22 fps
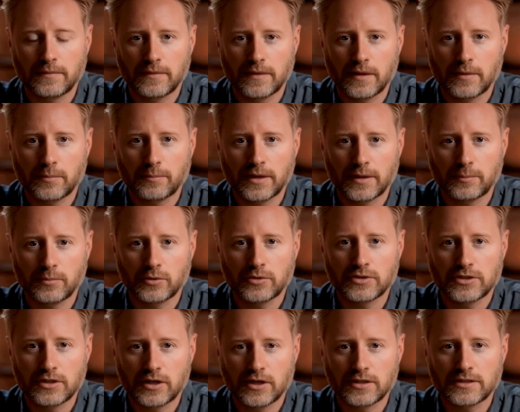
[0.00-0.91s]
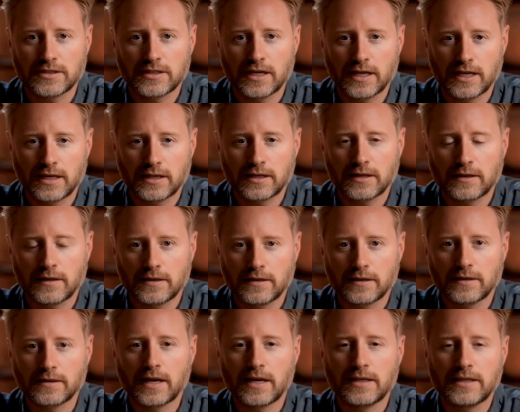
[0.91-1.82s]
and people start saying,
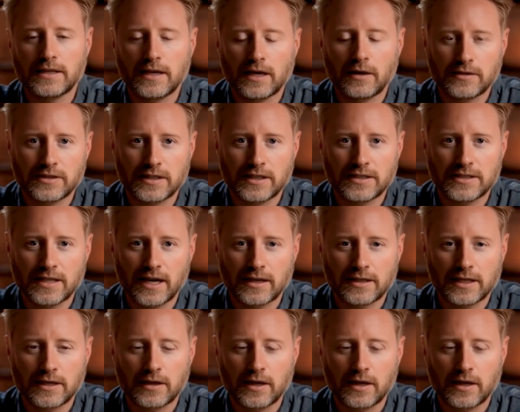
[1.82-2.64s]
that sounds exactly